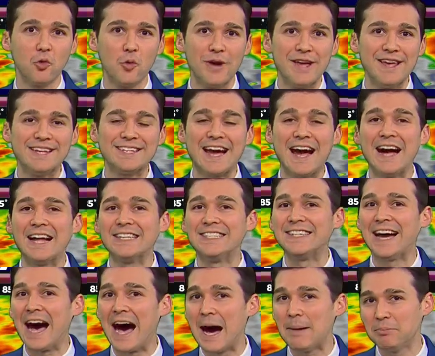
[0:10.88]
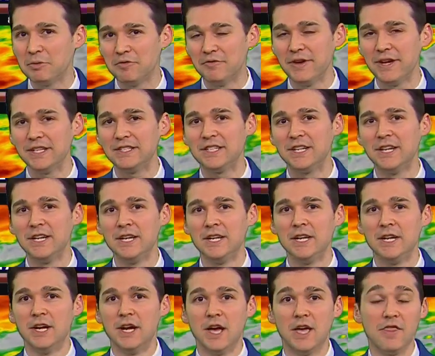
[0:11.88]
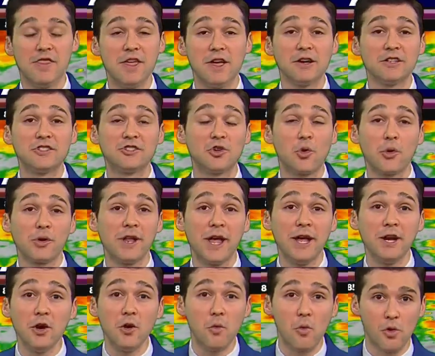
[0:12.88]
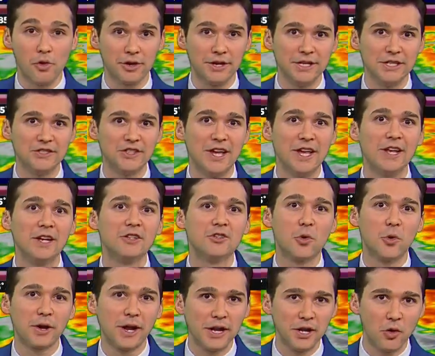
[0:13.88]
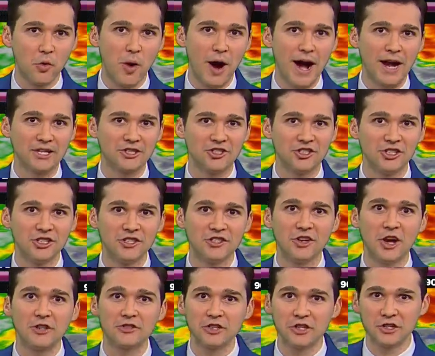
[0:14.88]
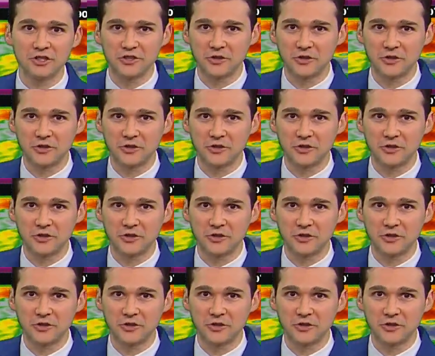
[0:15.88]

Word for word: wind. On top of it, there's tornado warnings and a tornado watch. This is also going to